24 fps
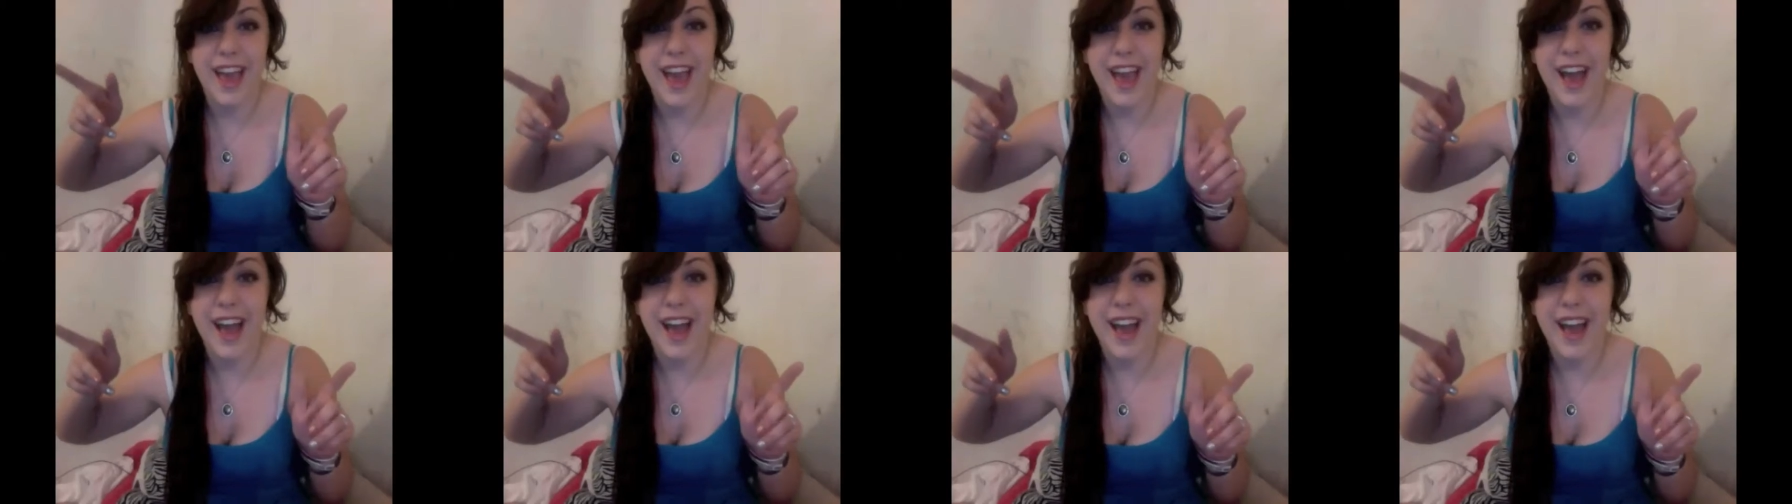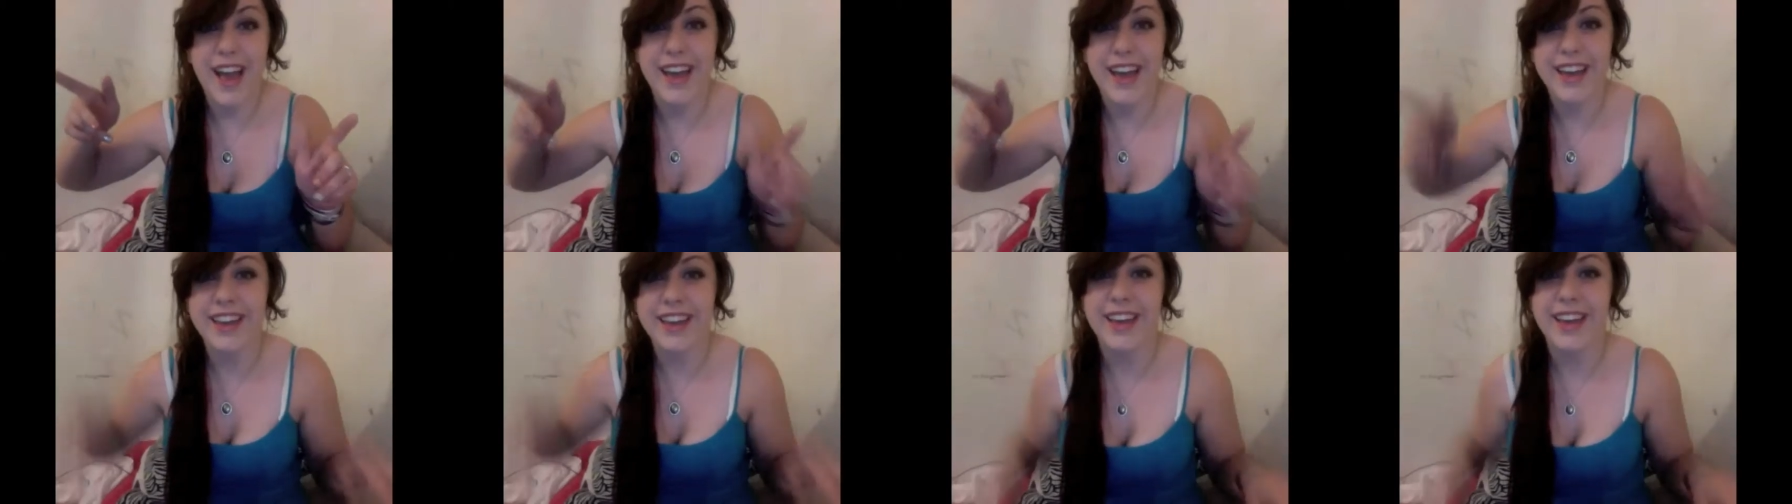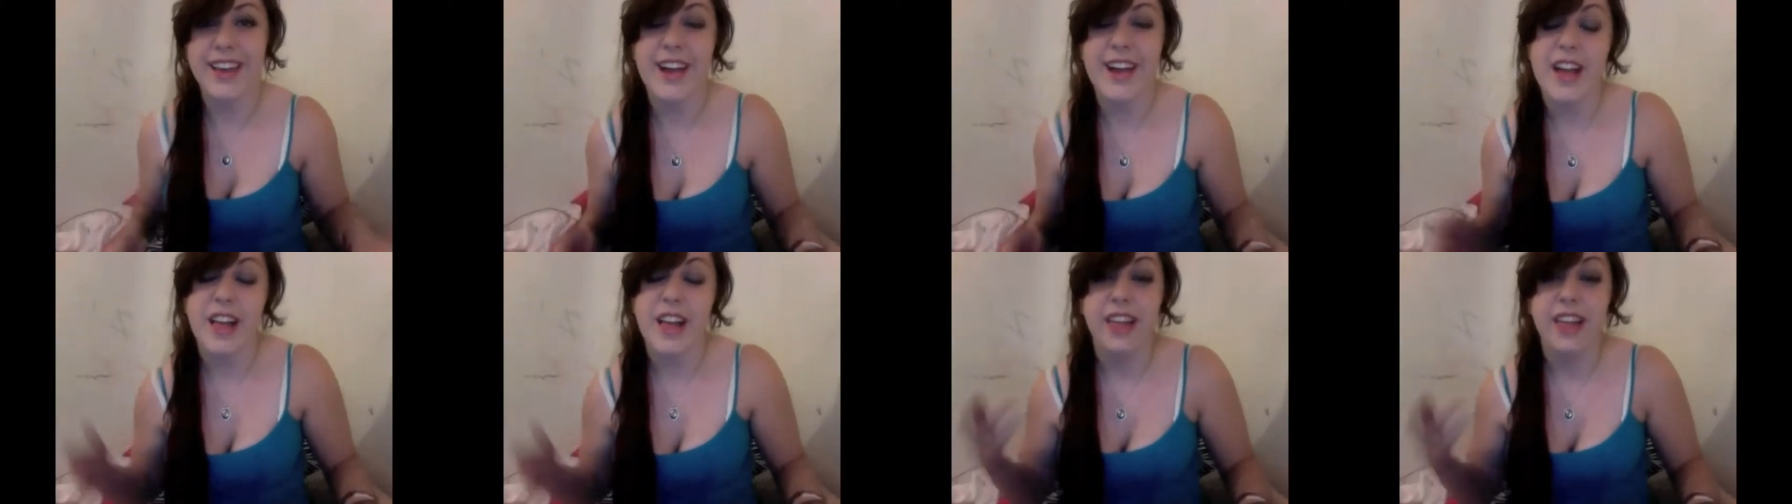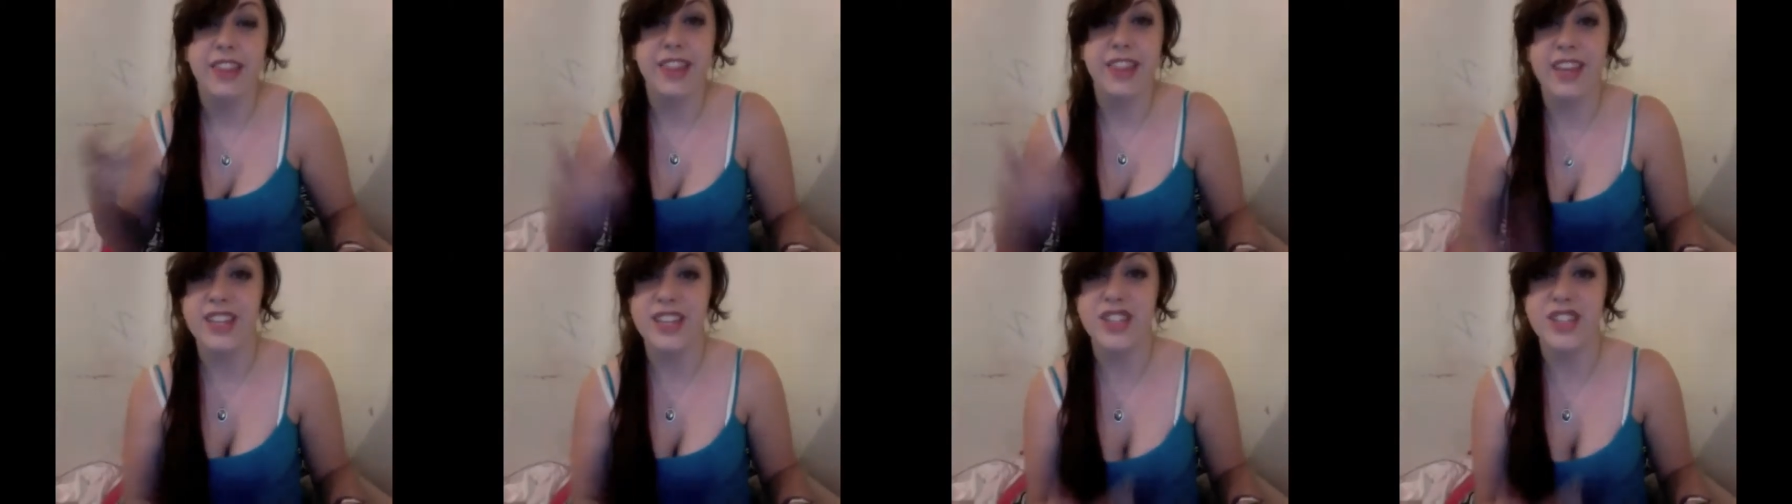Hi!
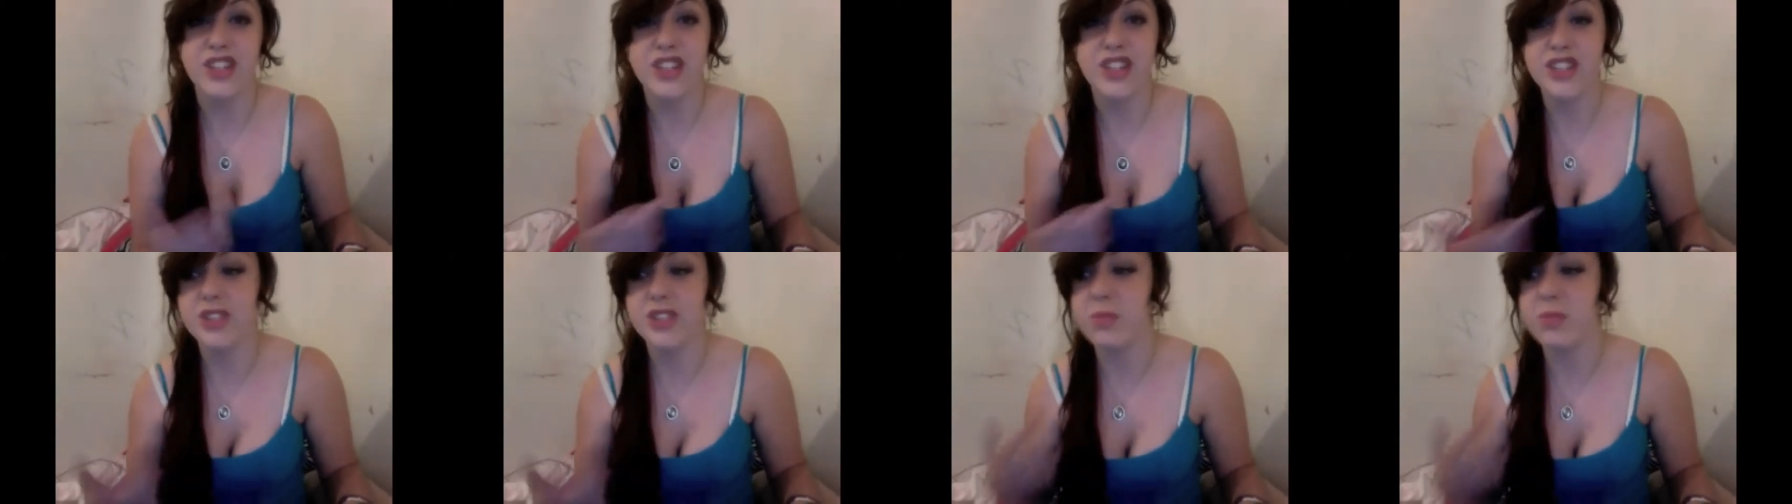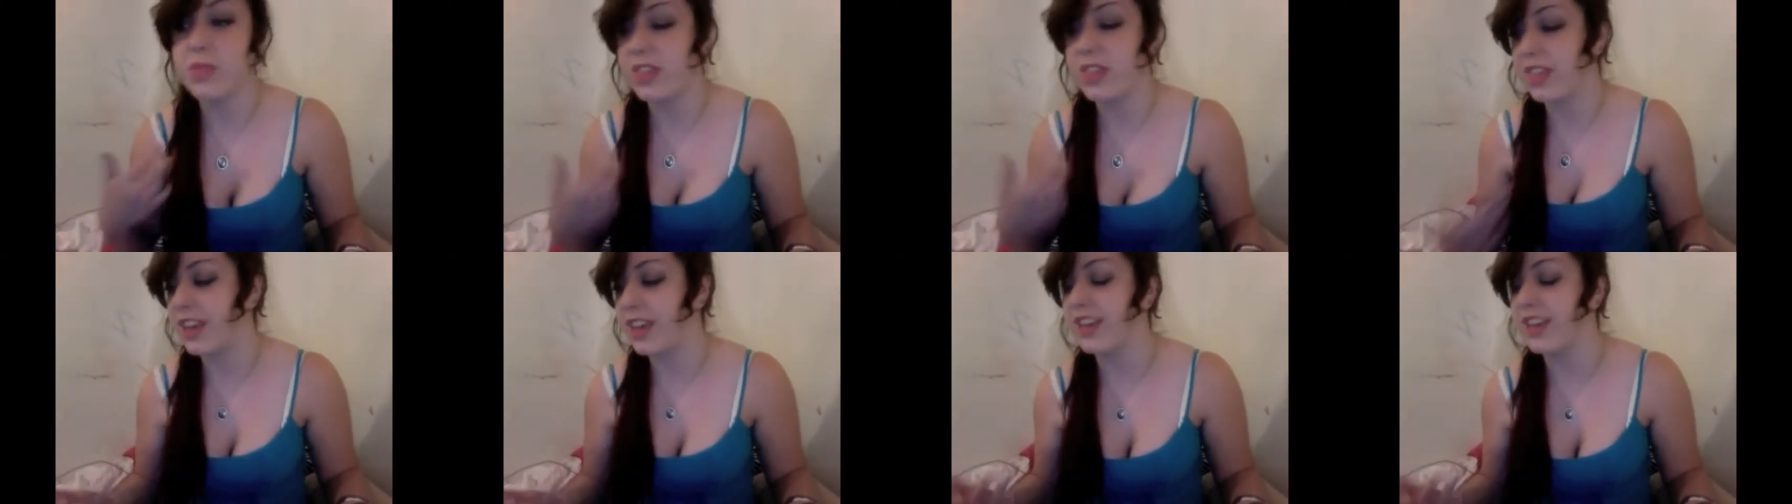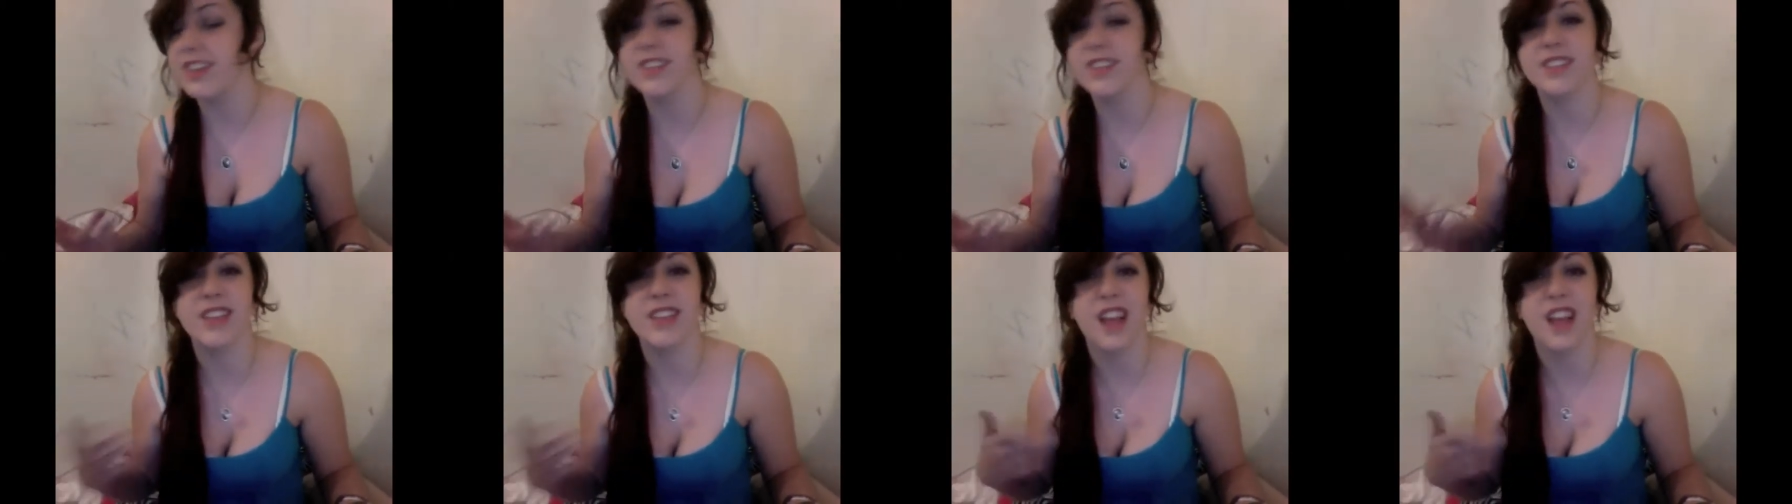These are some things